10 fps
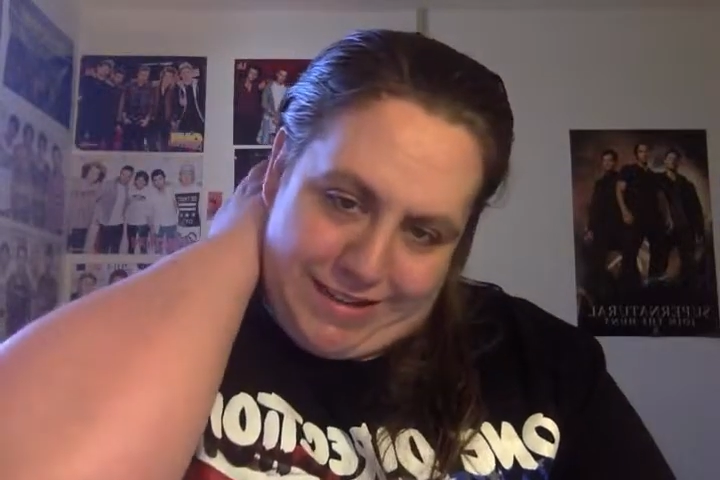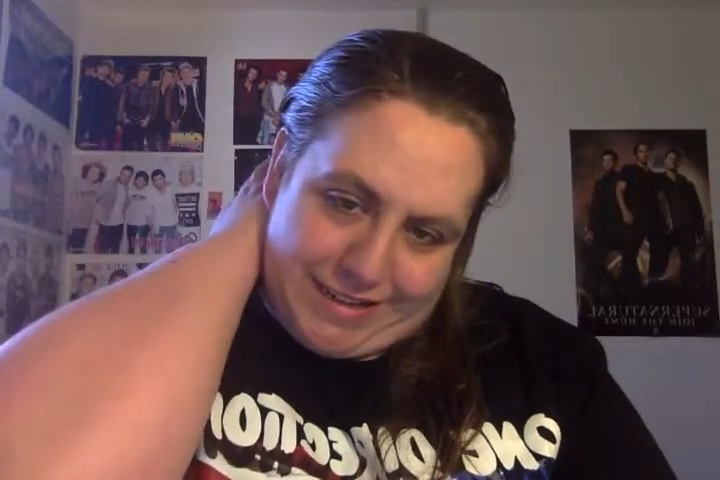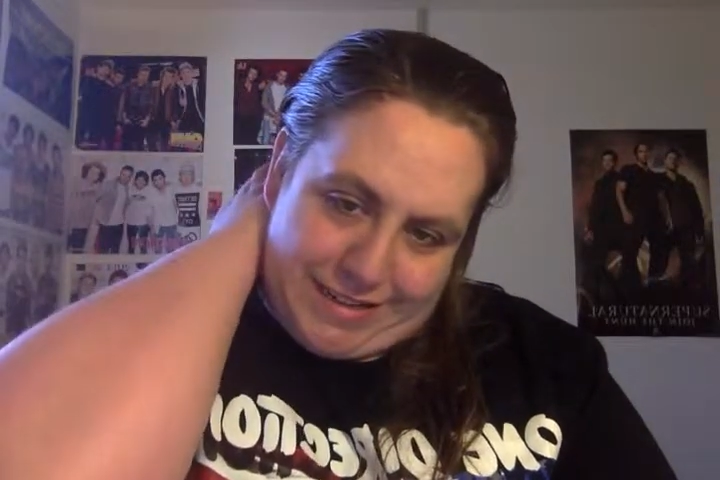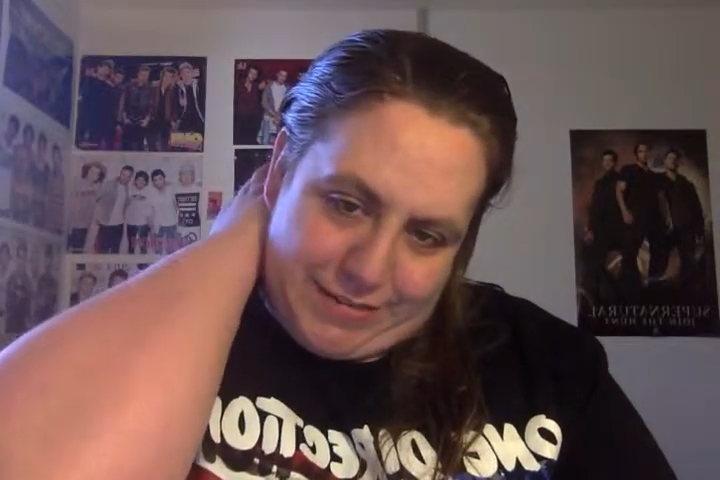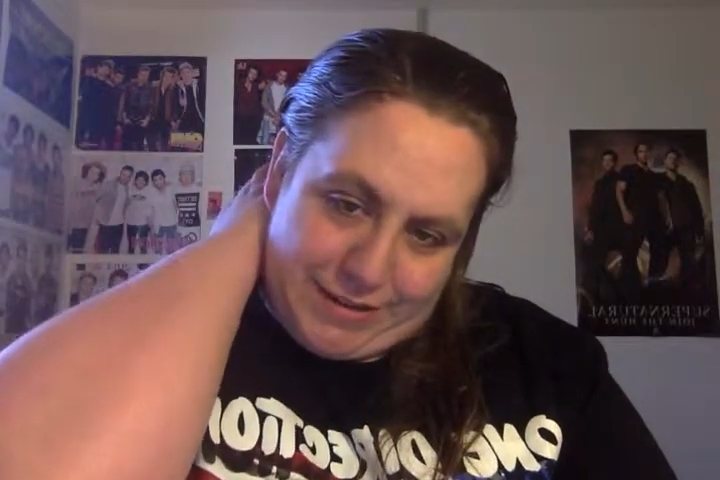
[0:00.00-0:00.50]

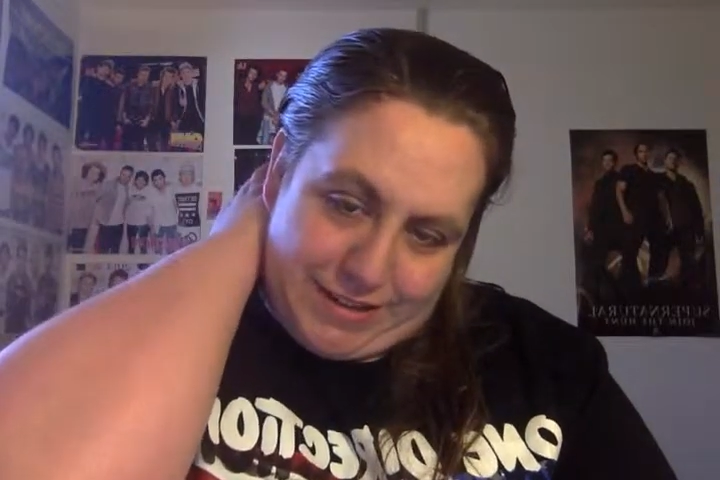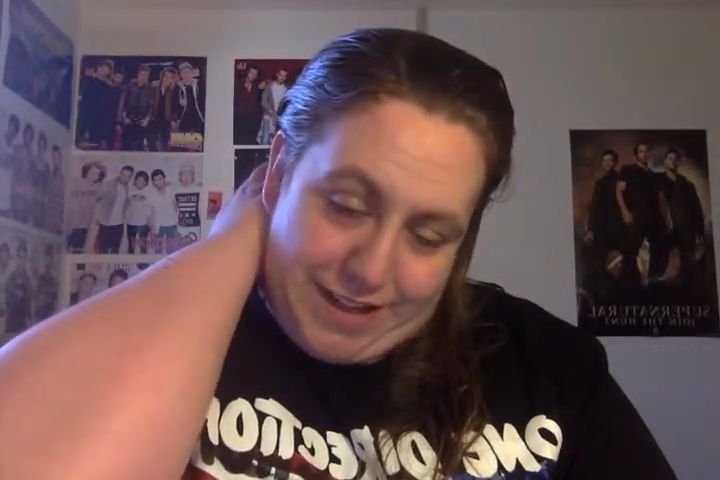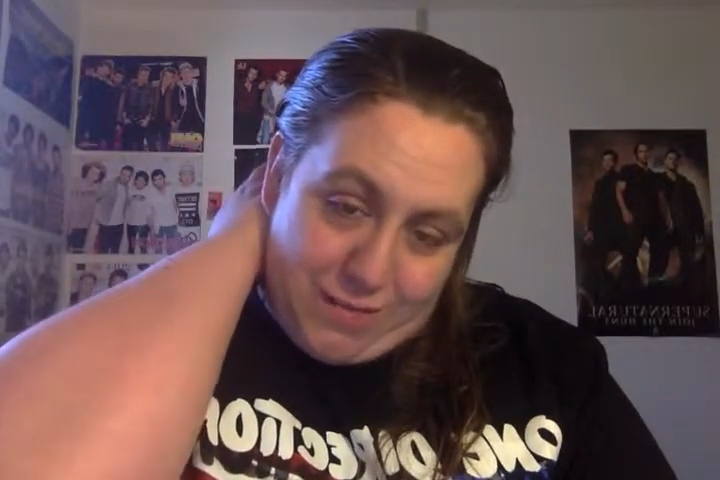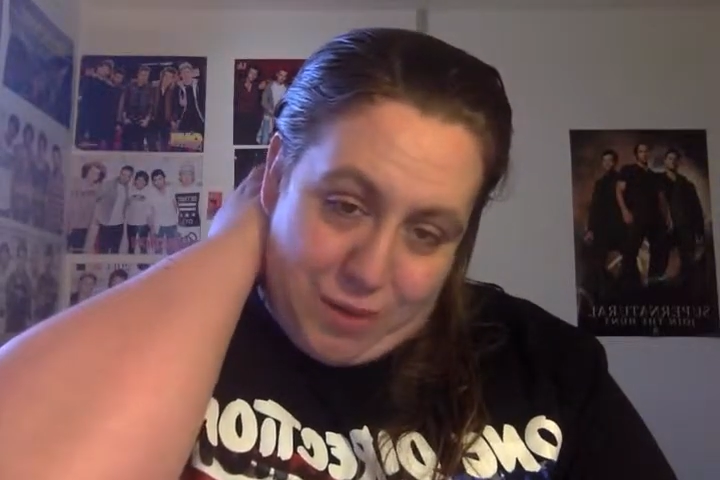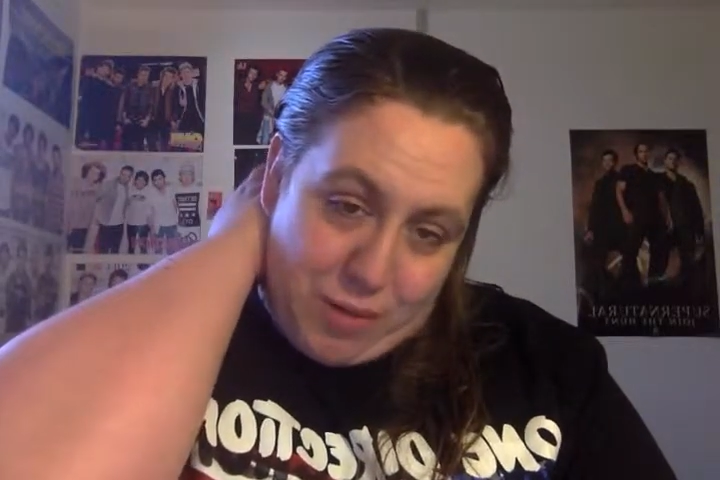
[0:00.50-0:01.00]
least, because
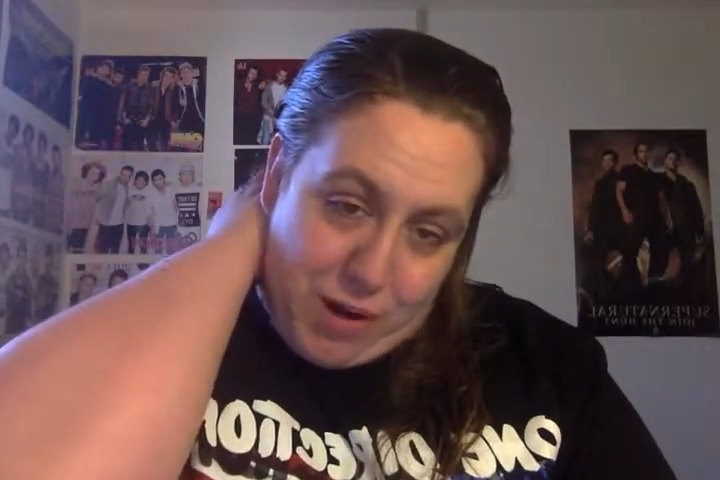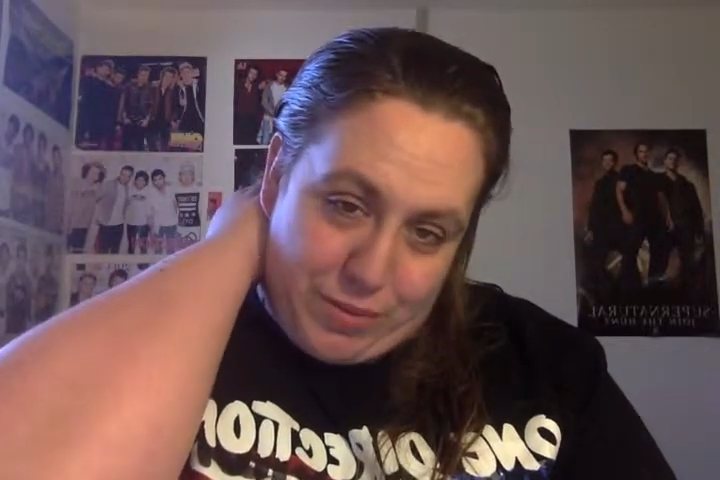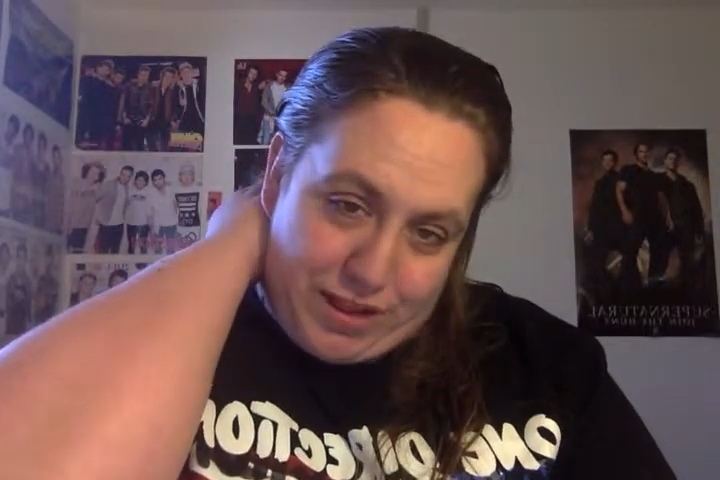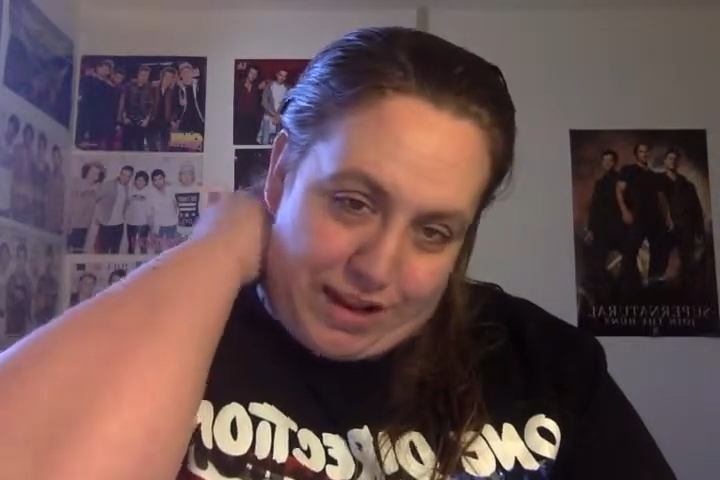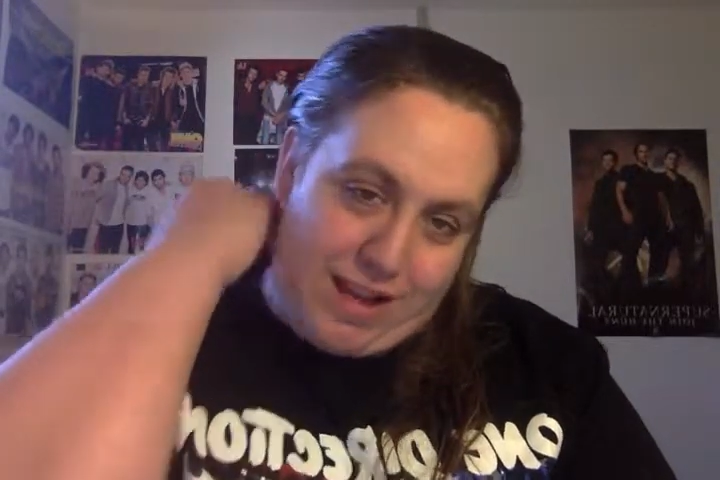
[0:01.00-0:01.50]
I've been
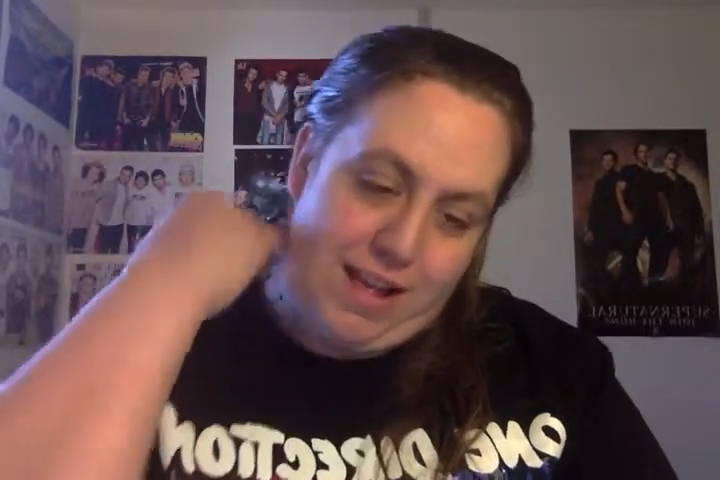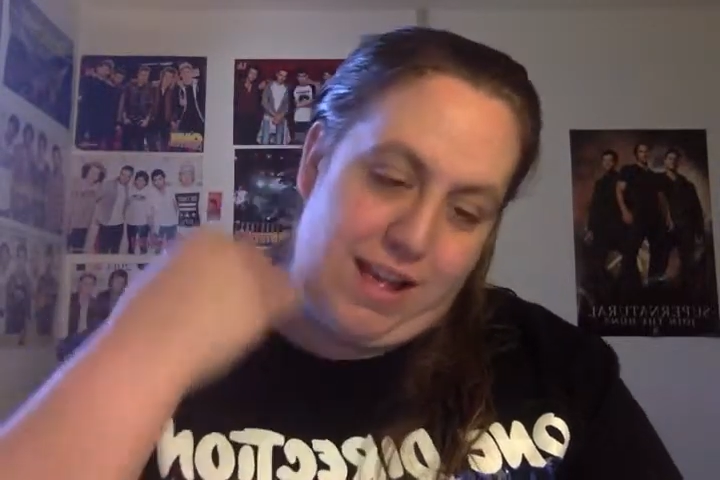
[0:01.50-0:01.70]
rambling,